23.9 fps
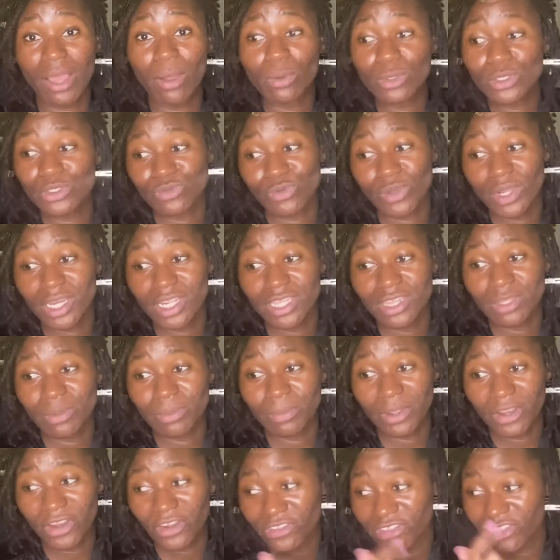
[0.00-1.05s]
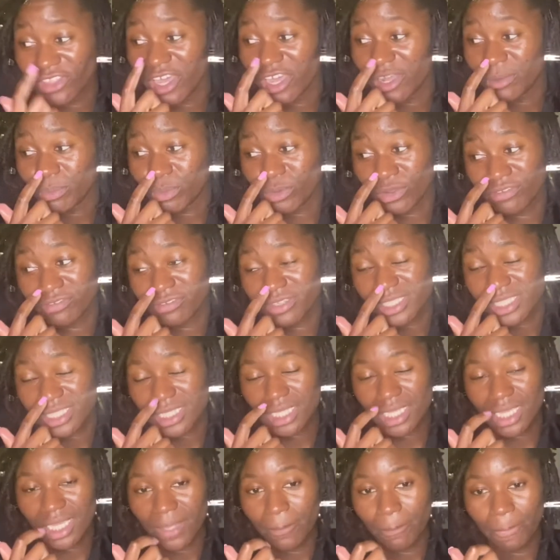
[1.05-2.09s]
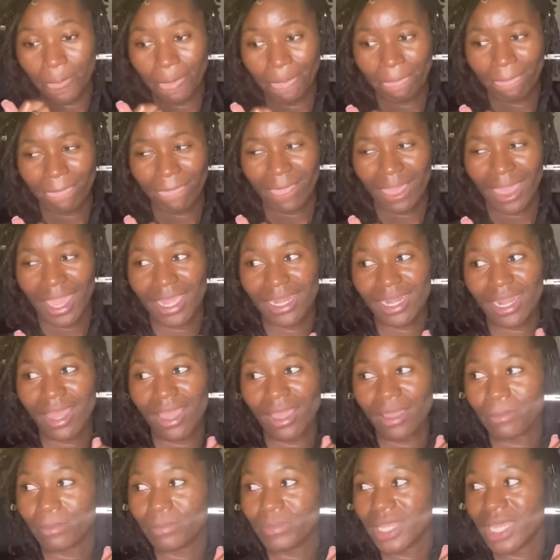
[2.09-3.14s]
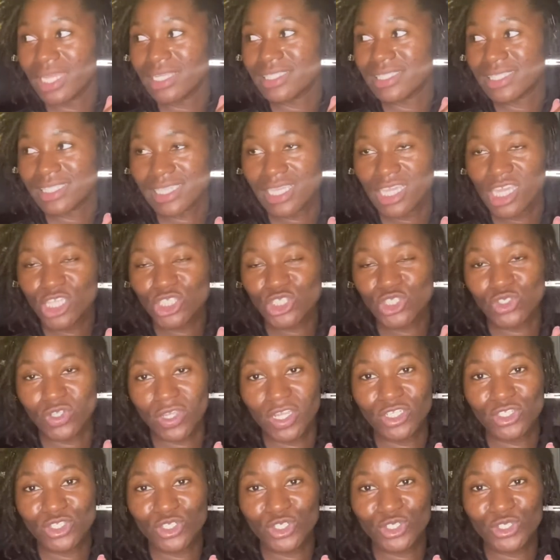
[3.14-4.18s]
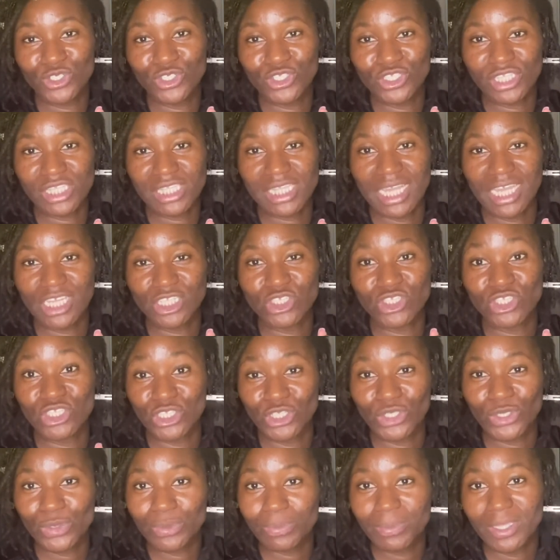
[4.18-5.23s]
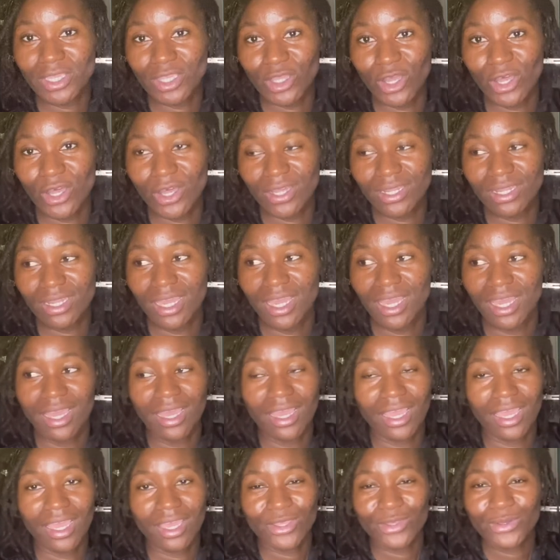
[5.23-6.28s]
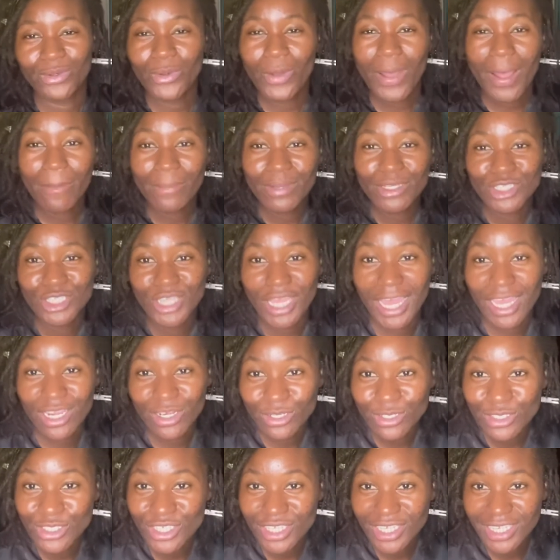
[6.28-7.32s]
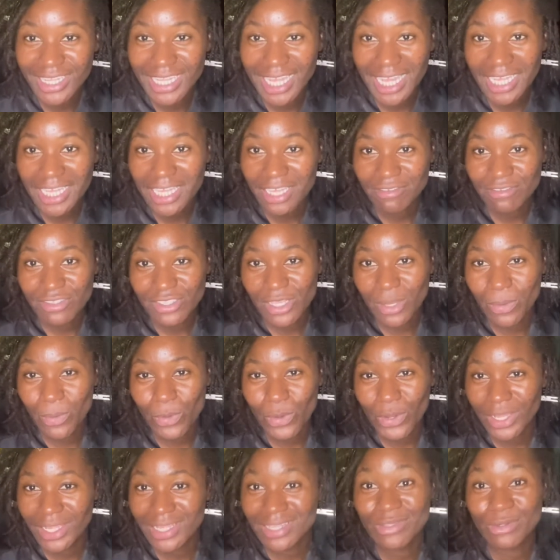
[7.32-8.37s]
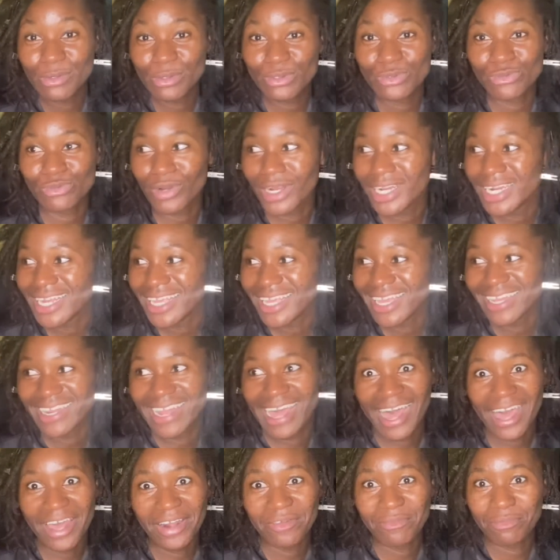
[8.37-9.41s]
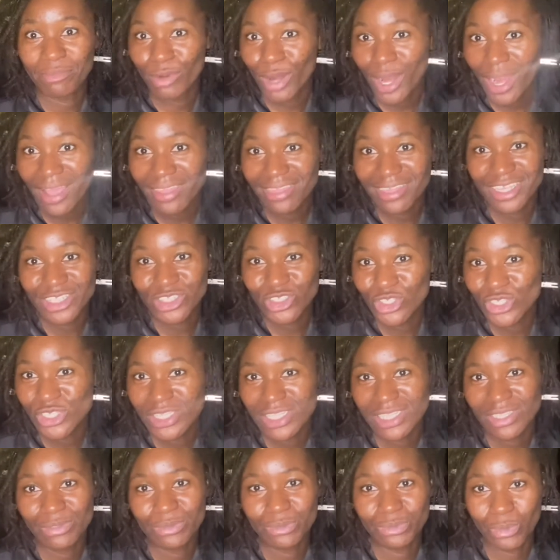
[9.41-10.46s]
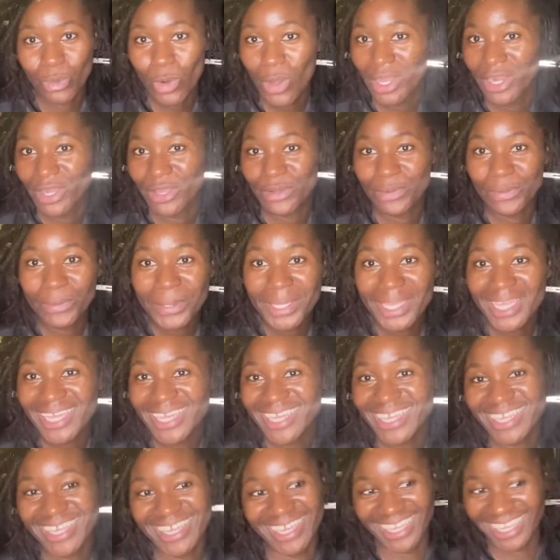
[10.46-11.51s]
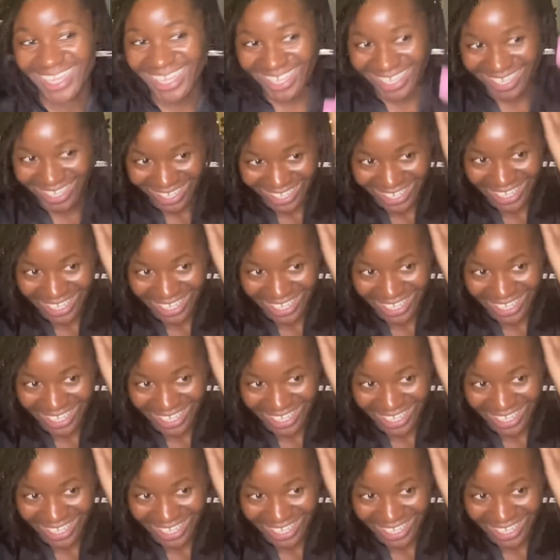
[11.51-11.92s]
was running the marathon previously and I'm like seeing strangers just like cheer me on, you know how much energy that gives someone who's running and out of breath and just want to quit?